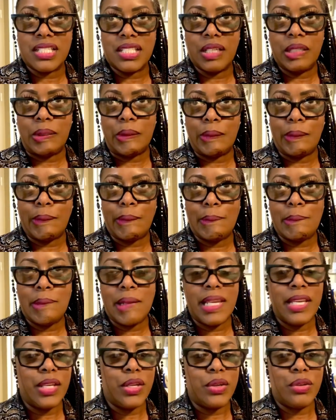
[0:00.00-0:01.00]
So,
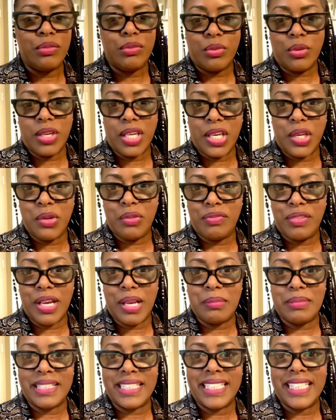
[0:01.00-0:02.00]
anywho, anywho,
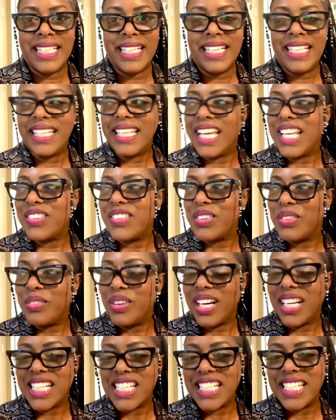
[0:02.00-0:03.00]
family, thanks for
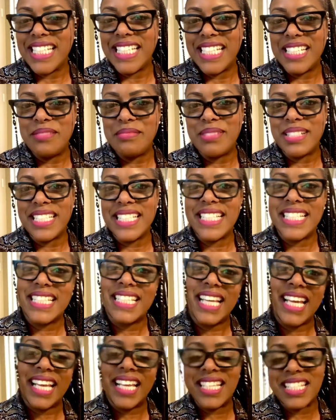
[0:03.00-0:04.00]
watching. Please
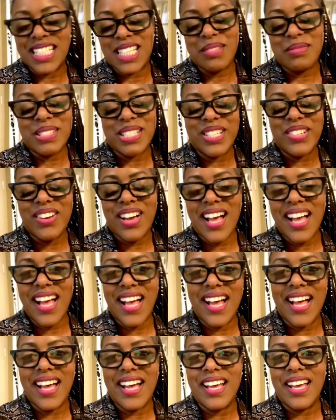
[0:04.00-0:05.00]
like and
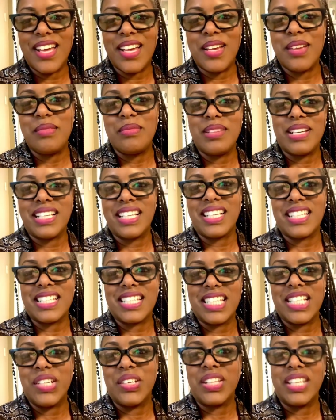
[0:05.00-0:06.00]
subscribe, and I'll
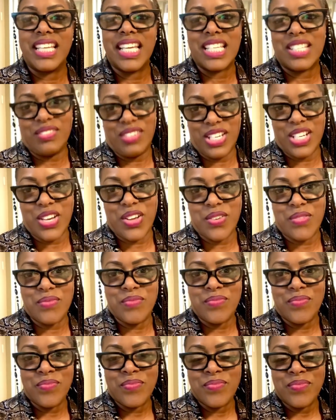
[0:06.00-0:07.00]
see you on the next video.
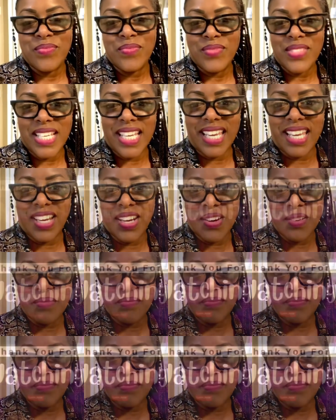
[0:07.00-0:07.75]
Take care.